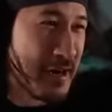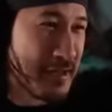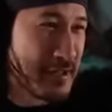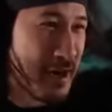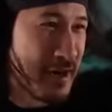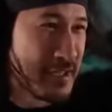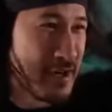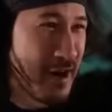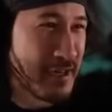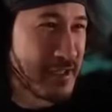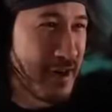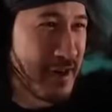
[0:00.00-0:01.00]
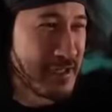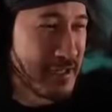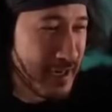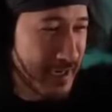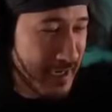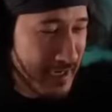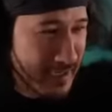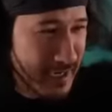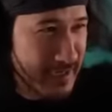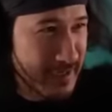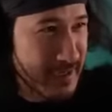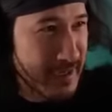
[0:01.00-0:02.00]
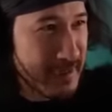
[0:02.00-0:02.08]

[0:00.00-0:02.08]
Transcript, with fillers: sorry, sorry, sorry, sorry, sorry. I got.